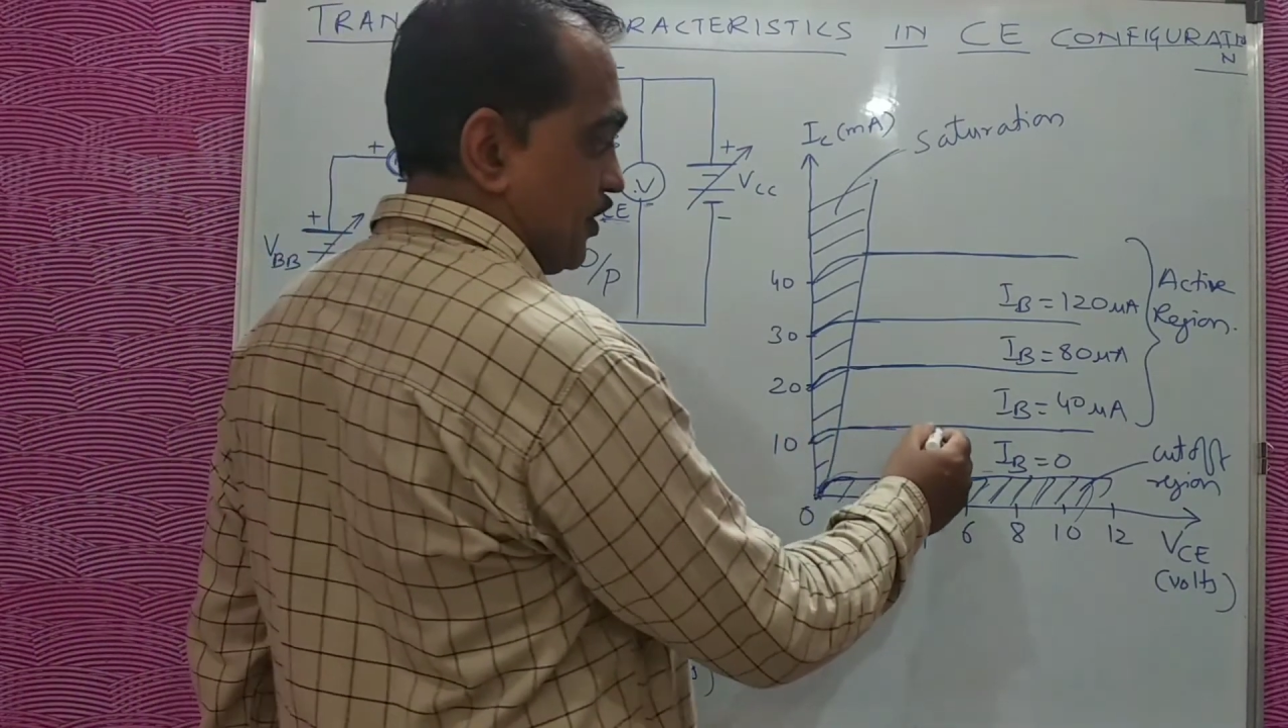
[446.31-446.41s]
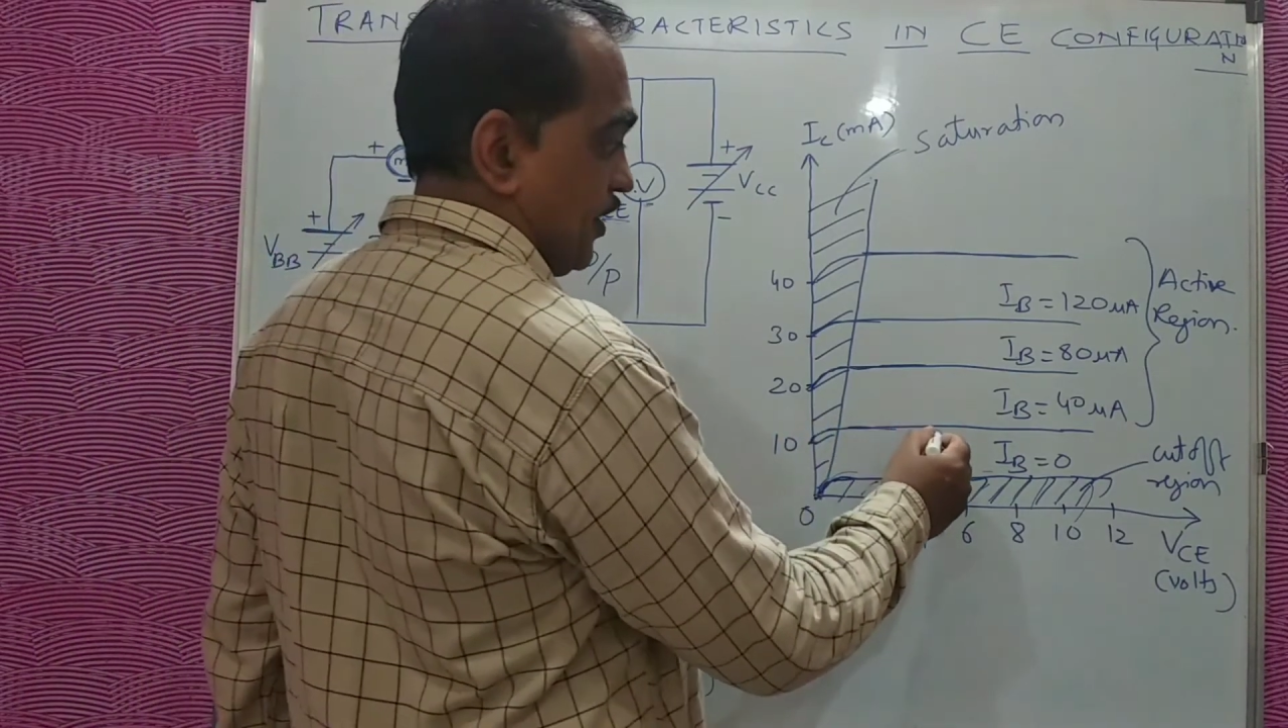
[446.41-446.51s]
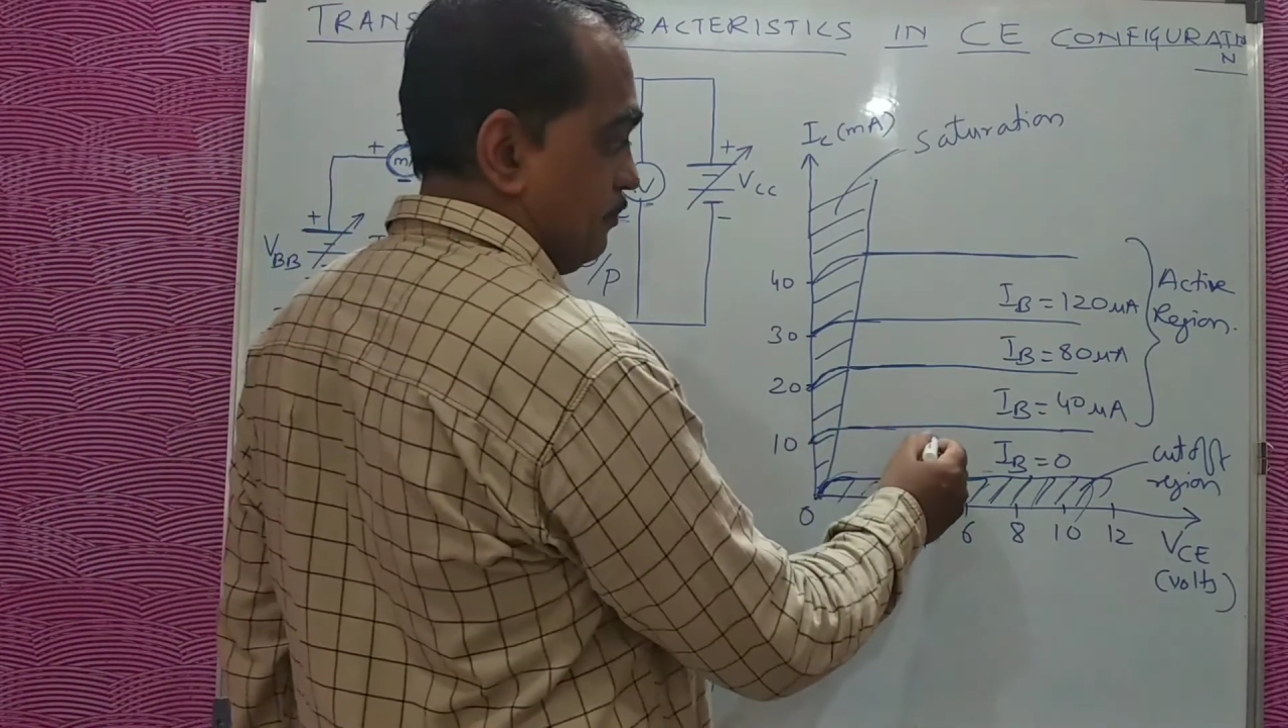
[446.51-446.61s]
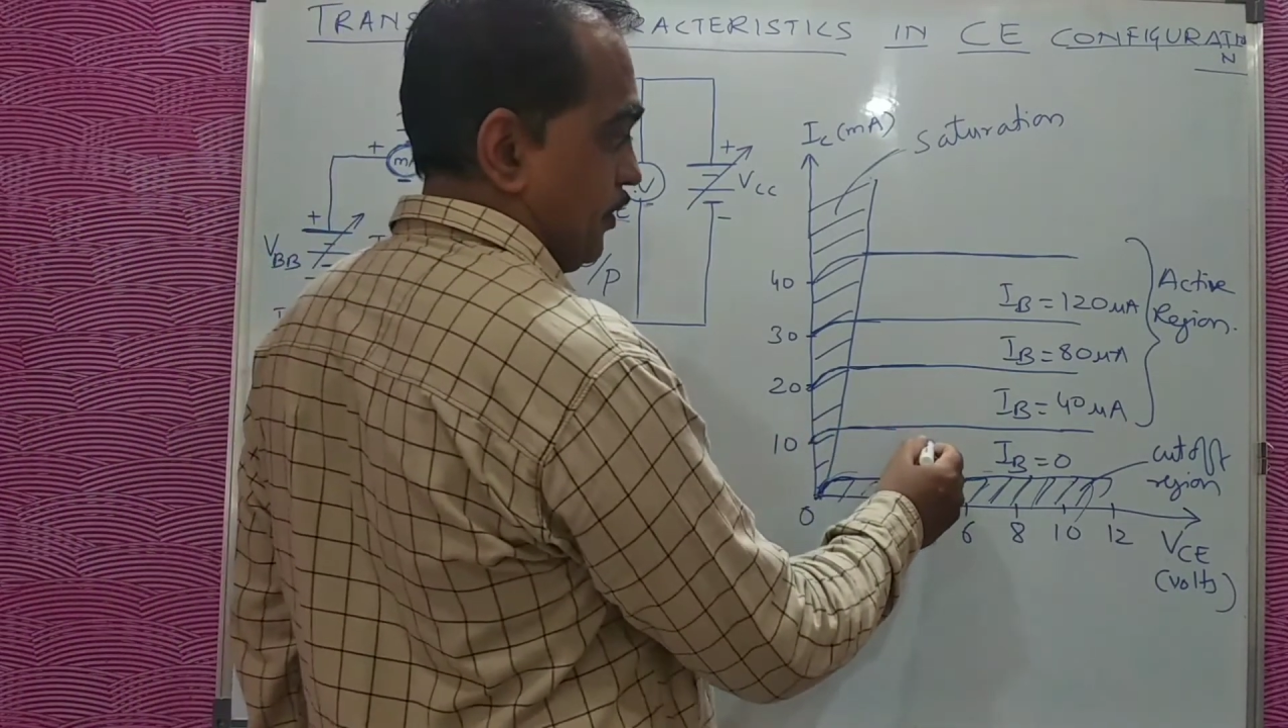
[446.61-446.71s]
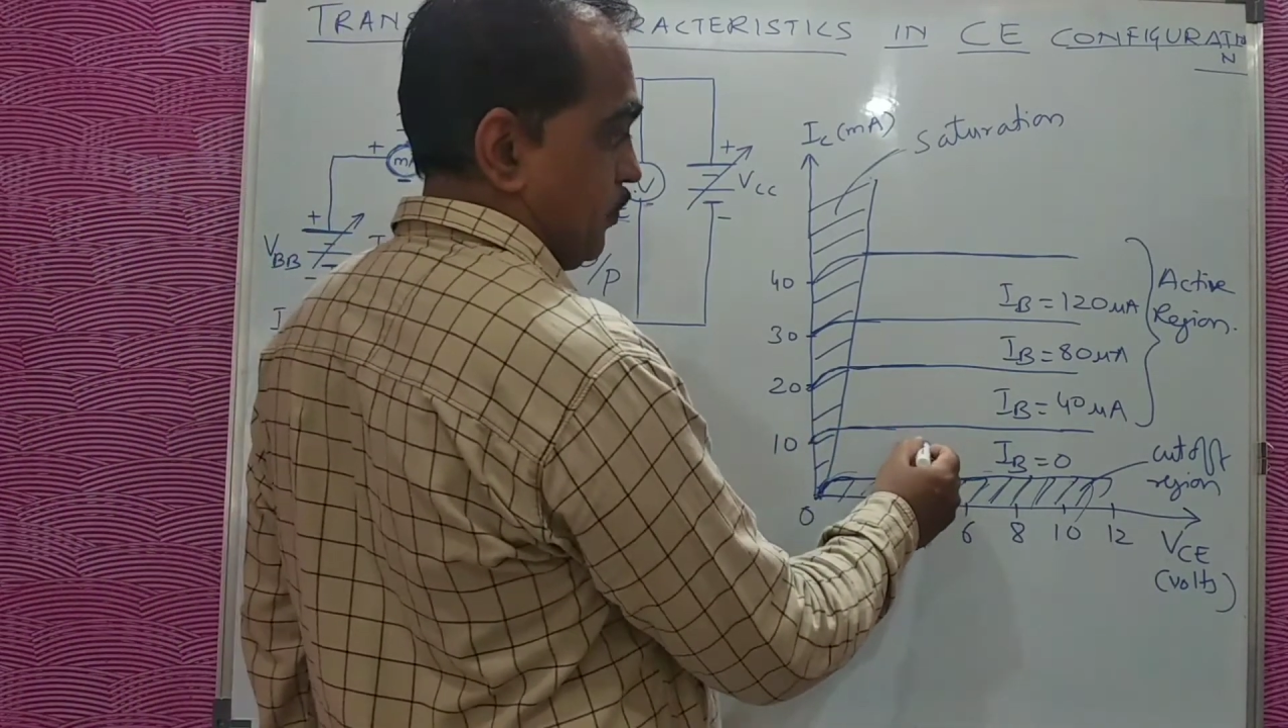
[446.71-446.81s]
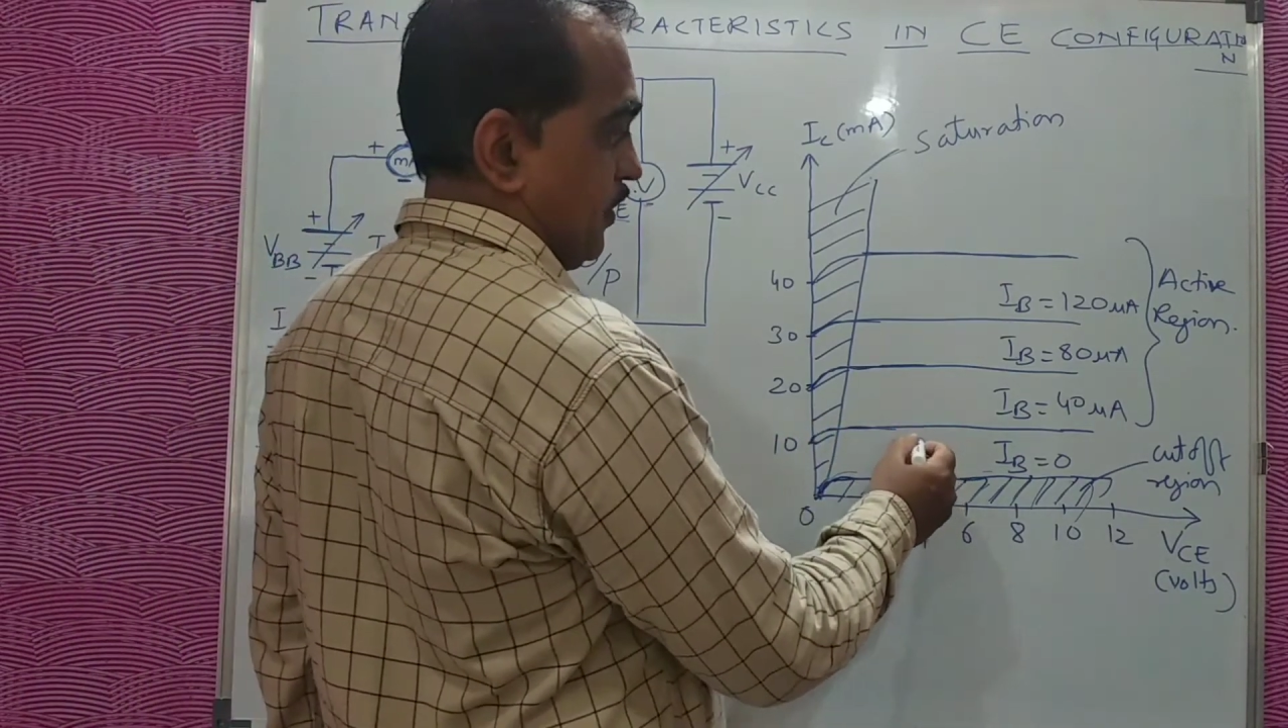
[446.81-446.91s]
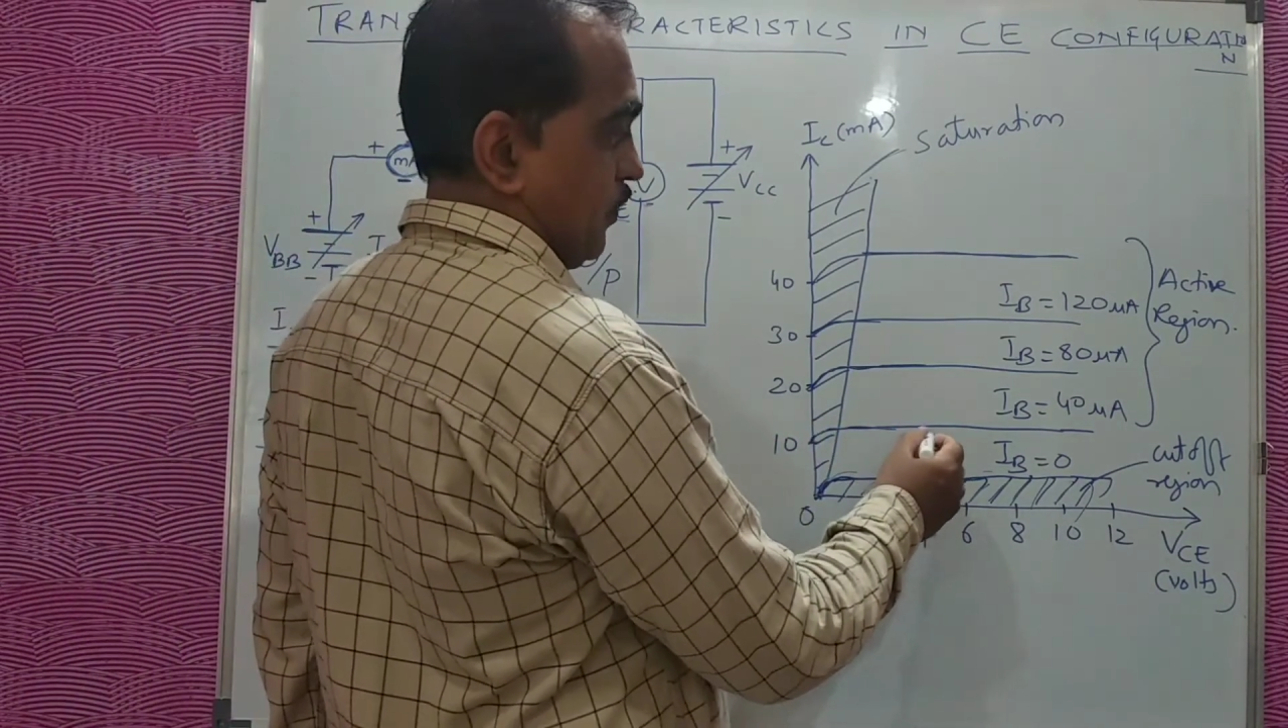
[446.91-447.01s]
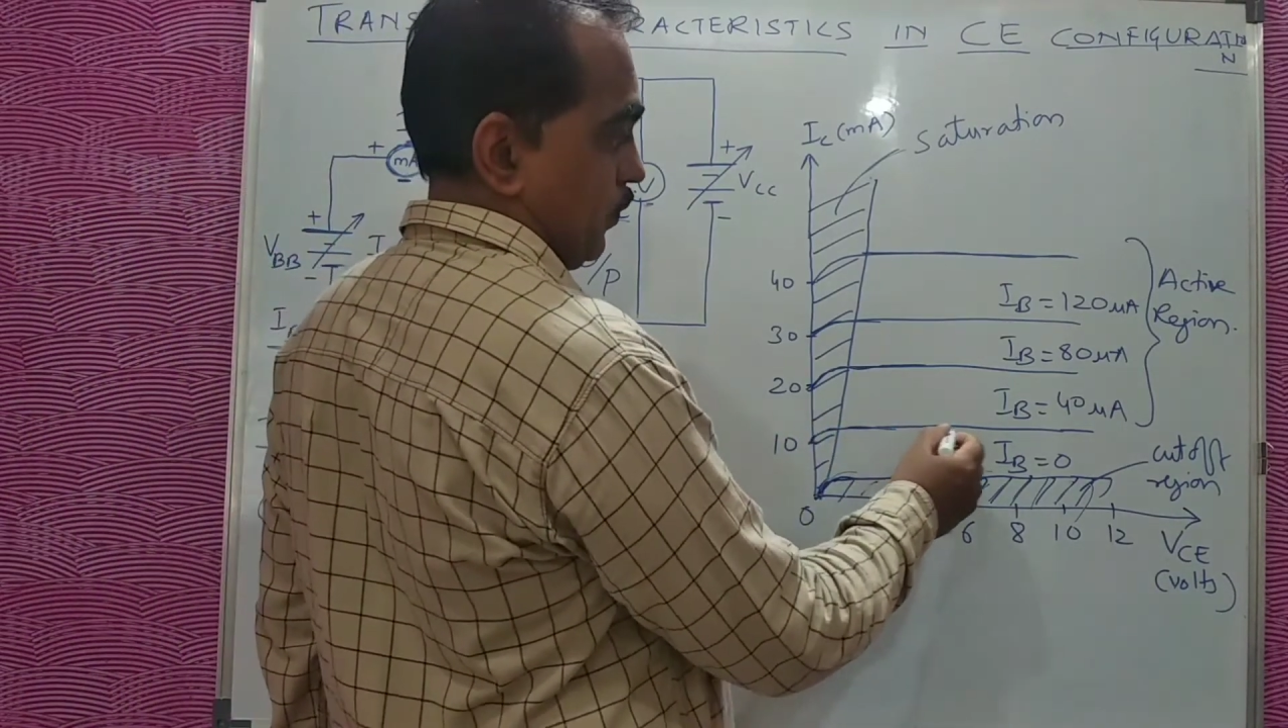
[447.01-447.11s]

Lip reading: in between,